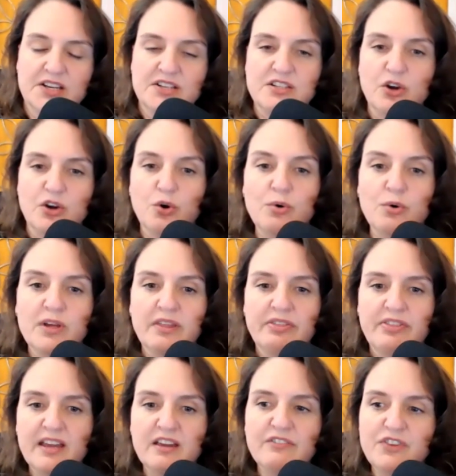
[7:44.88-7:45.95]
So,
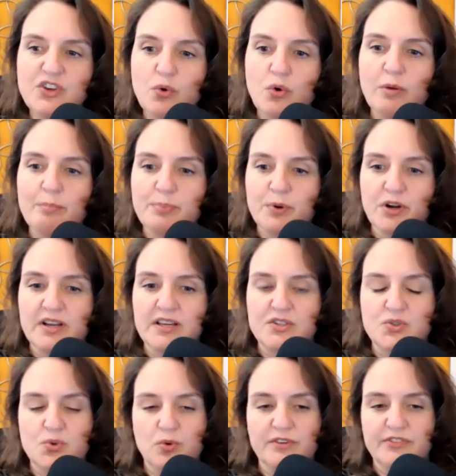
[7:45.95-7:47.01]
think of your book
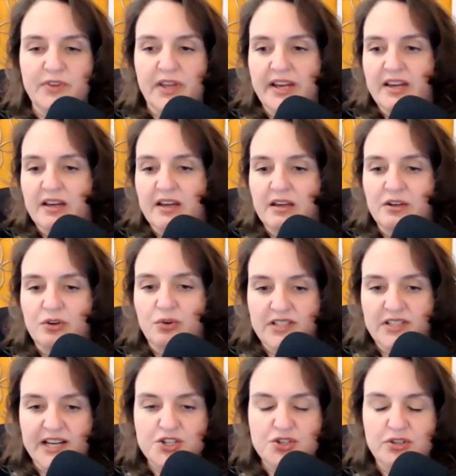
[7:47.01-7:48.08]
as sort of like a
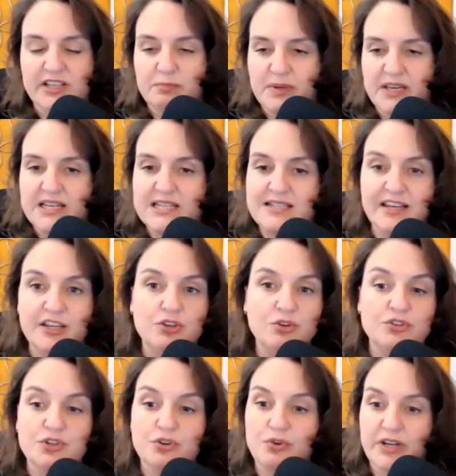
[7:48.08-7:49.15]
credentialing piece, like
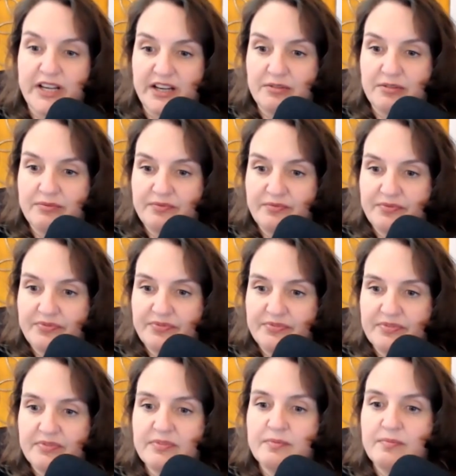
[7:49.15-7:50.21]
your degree
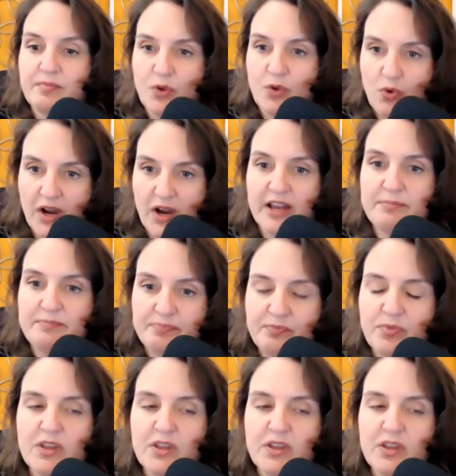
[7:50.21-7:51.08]
Okay.